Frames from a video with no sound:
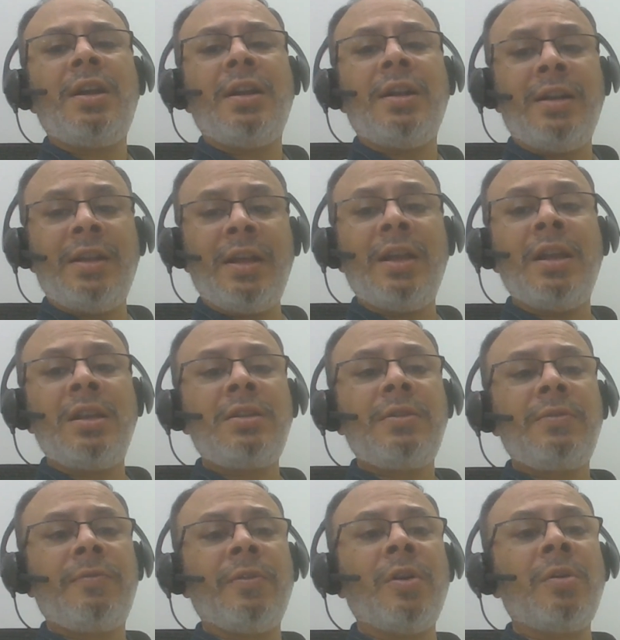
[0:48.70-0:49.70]
Days
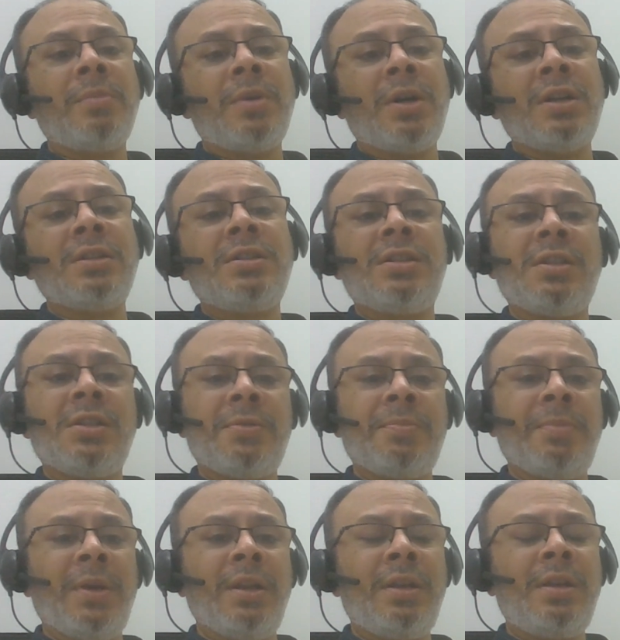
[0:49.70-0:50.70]
from Earth's
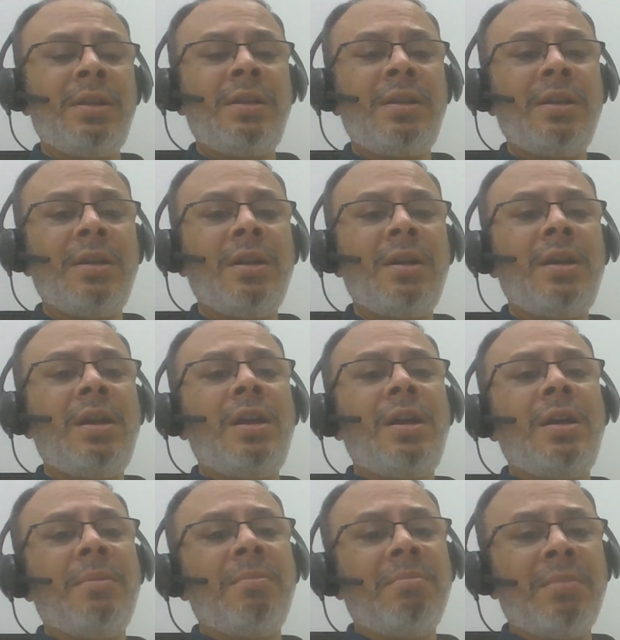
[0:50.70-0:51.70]
spin,
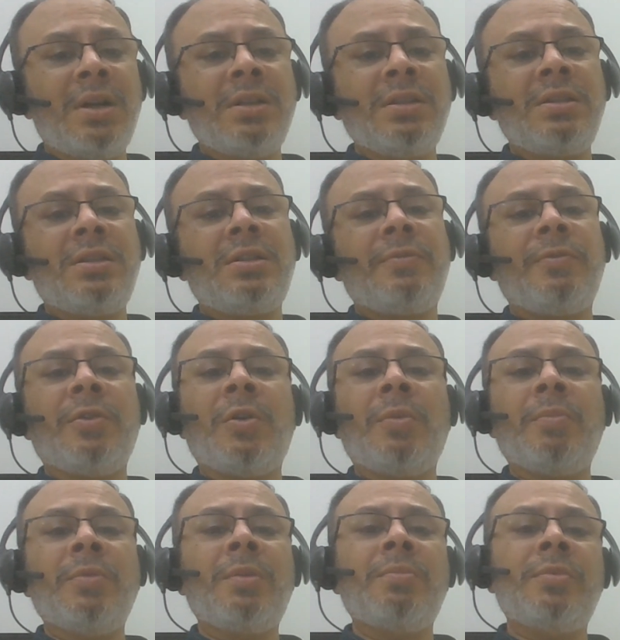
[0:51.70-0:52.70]
months
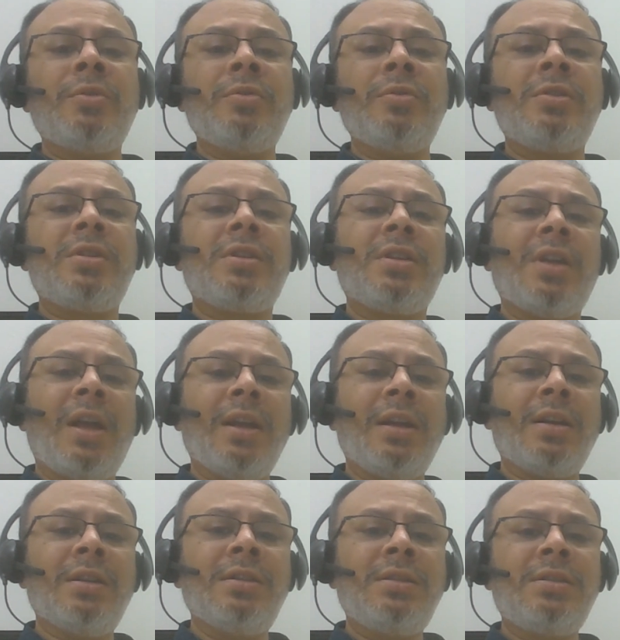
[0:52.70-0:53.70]
from the moon's
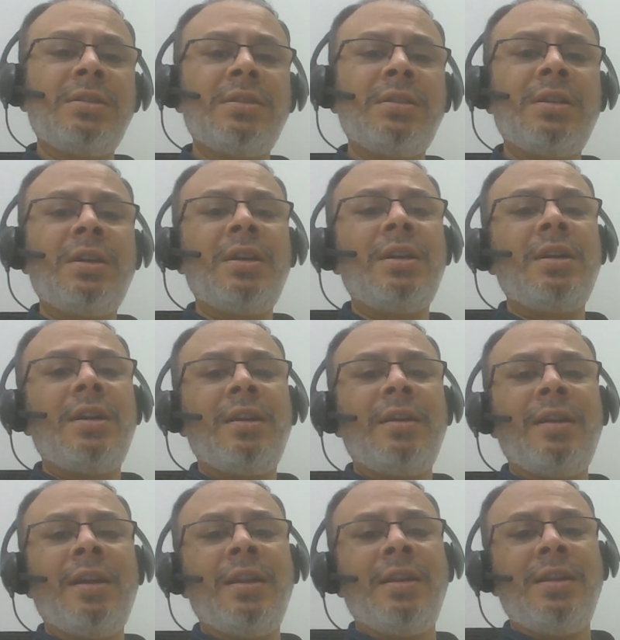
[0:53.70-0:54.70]
cycles,
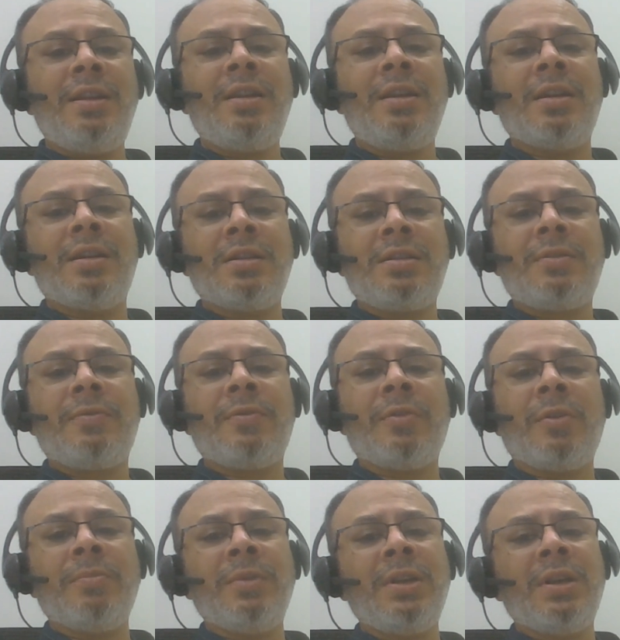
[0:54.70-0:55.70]
and years
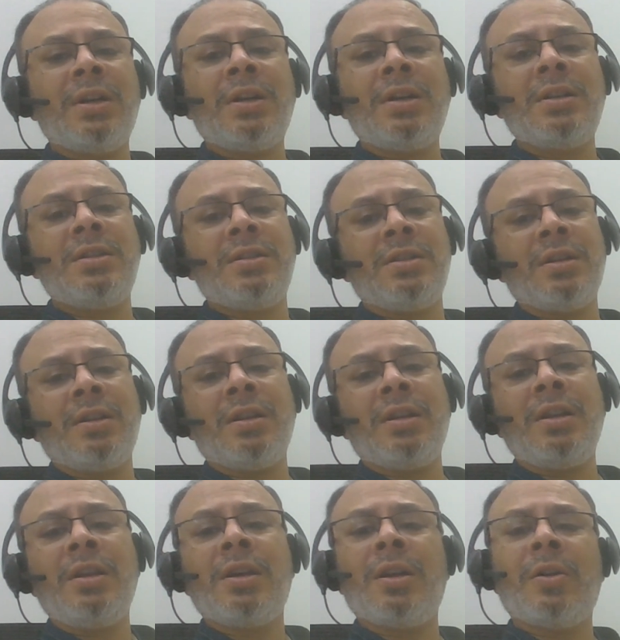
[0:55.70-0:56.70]
from the Earth's
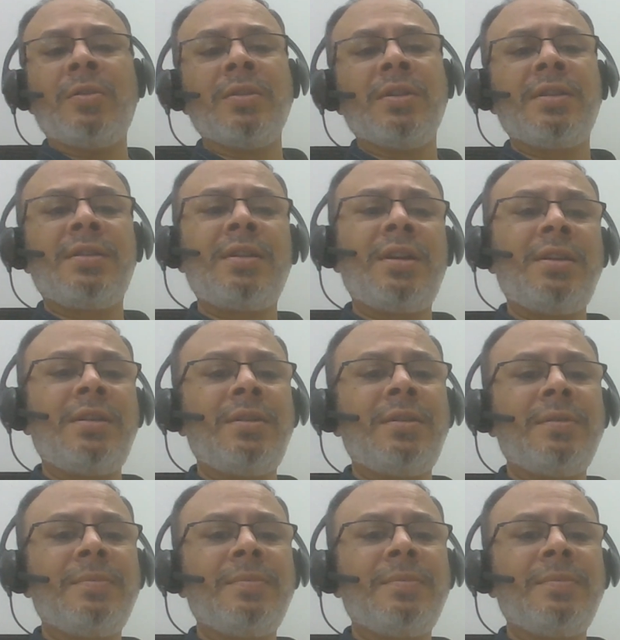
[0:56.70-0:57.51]
journey around the sun.